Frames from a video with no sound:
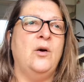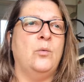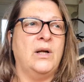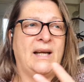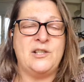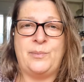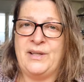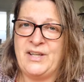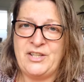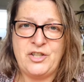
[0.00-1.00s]
What
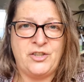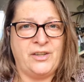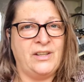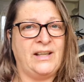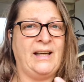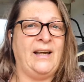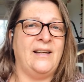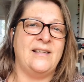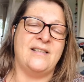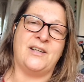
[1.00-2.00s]
explanation do you need? Is it